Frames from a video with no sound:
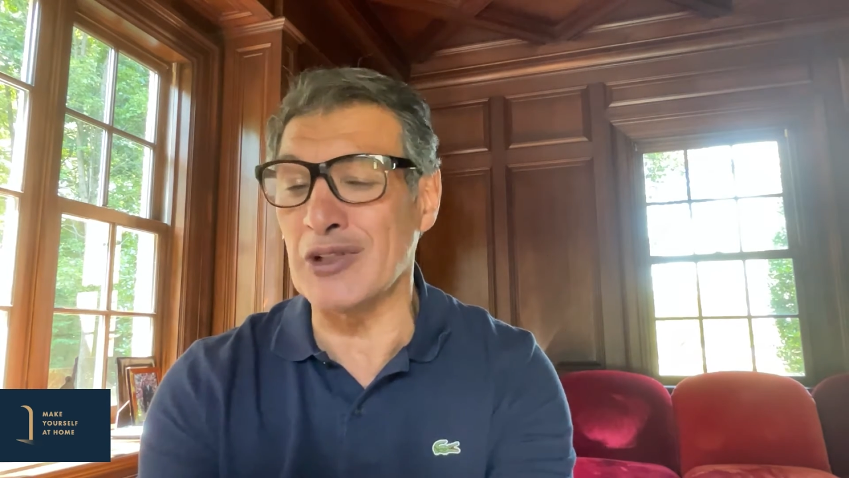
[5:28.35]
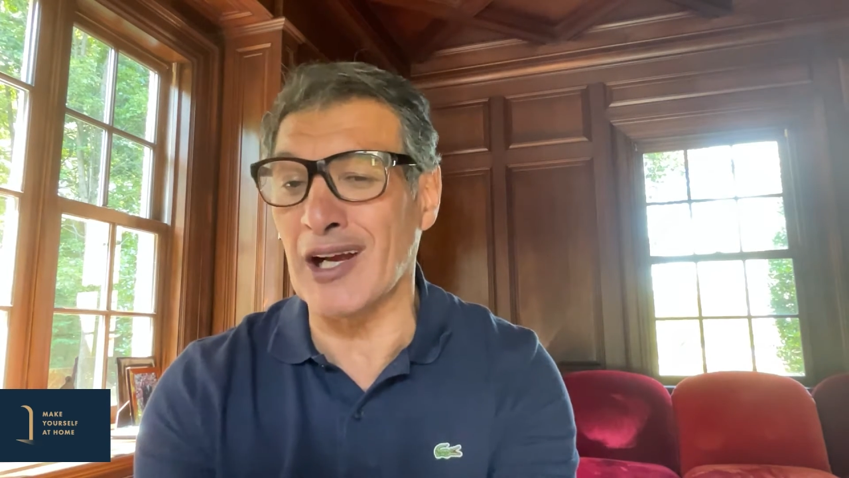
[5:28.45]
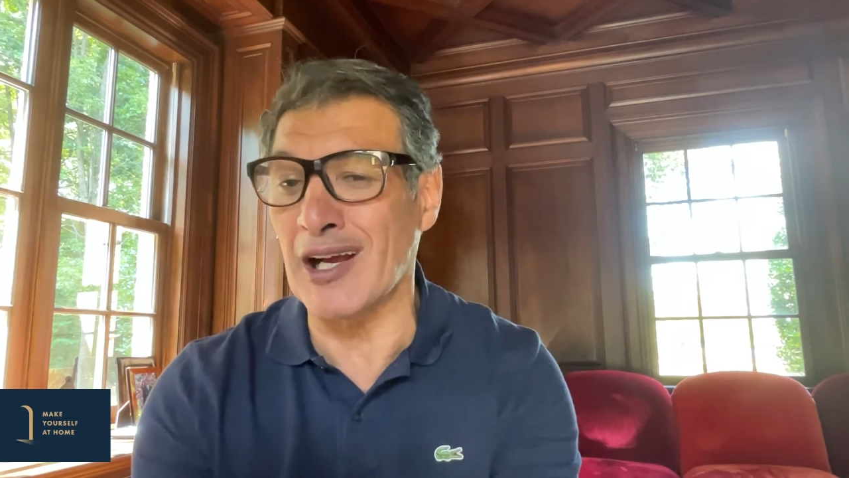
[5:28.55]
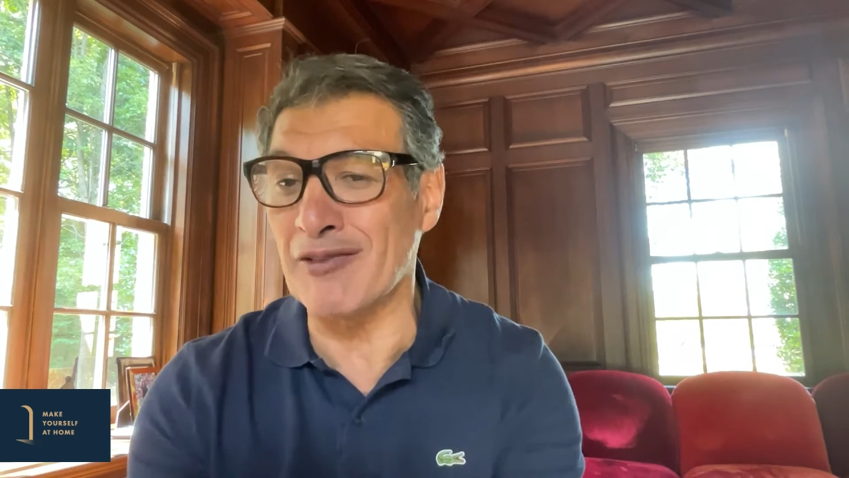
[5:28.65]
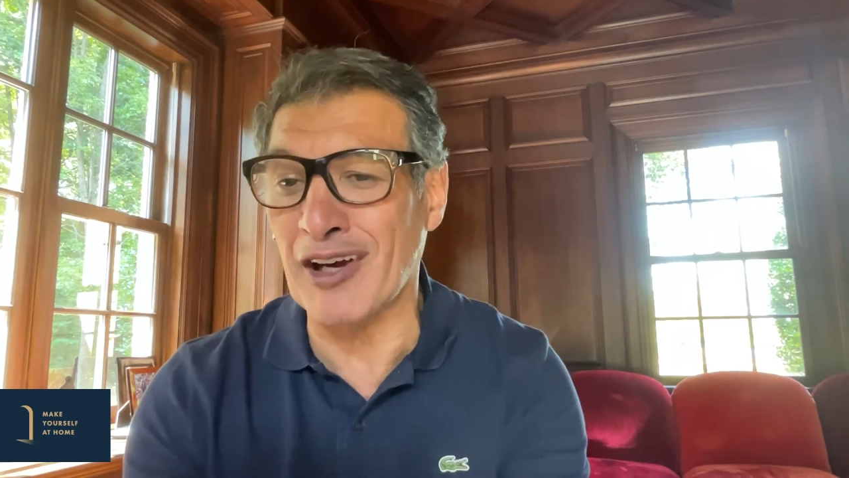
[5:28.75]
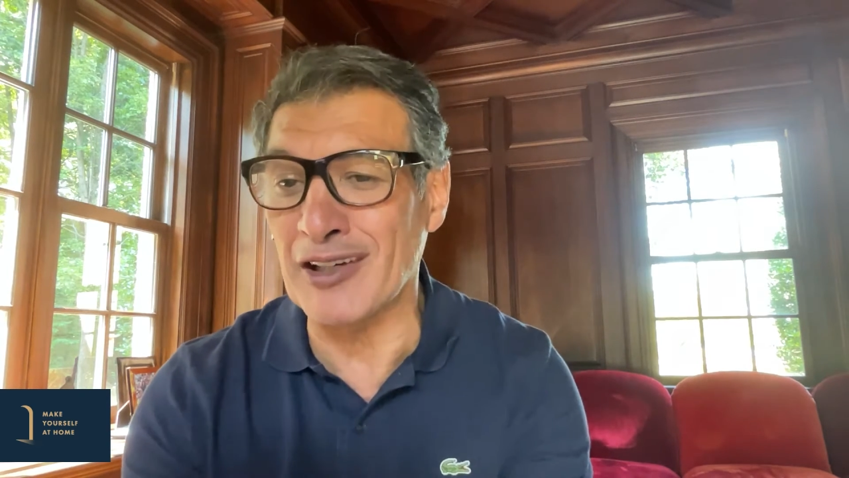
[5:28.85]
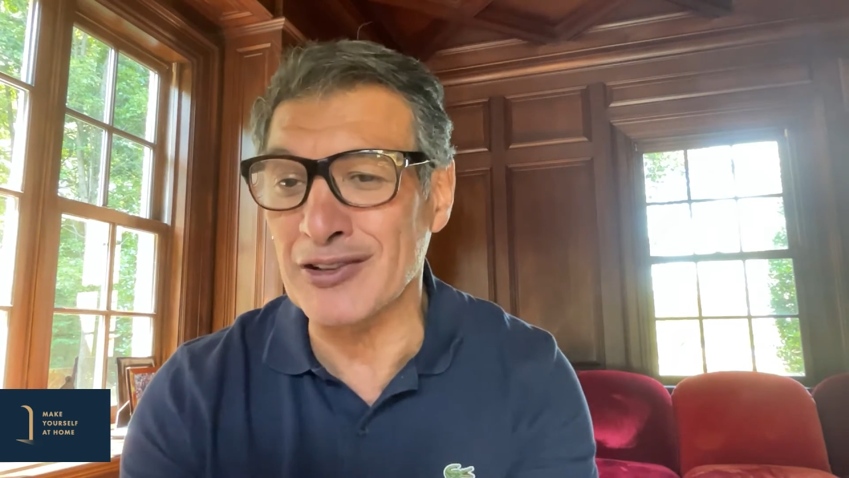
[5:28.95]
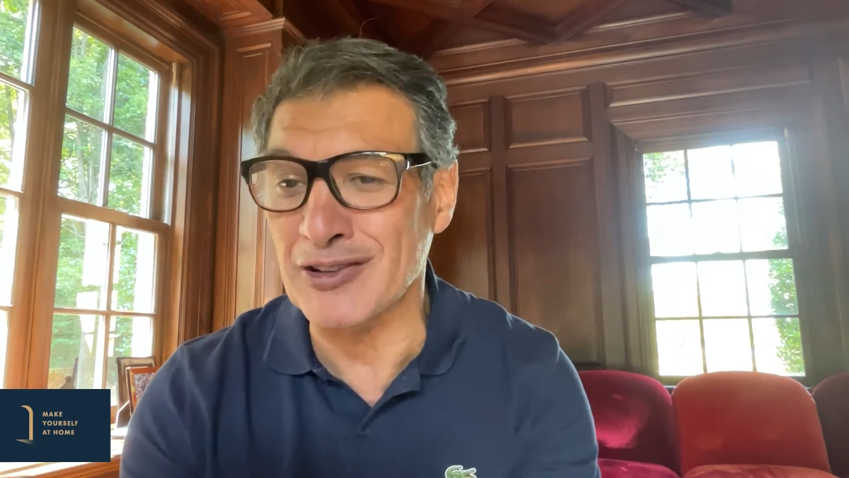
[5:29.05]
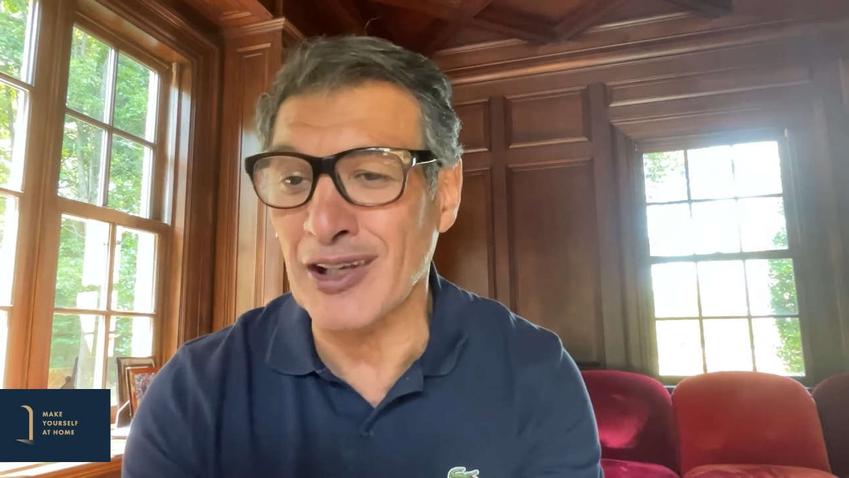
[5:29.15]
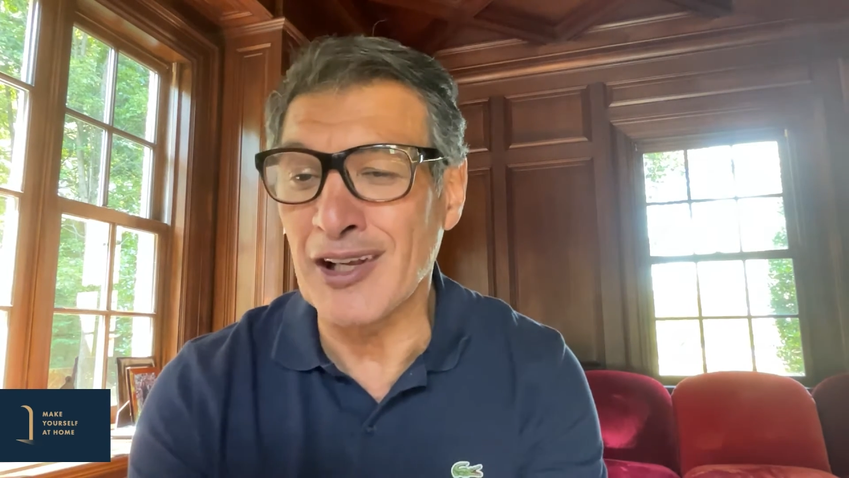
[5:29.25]
I find
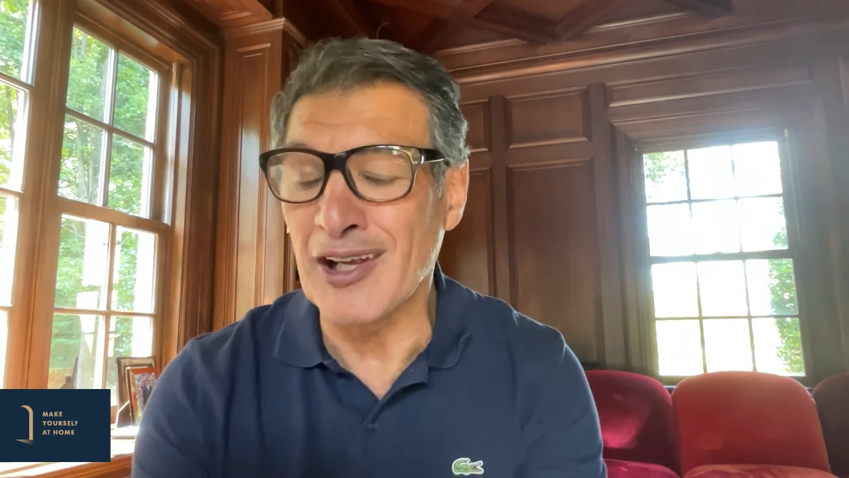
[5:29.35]
it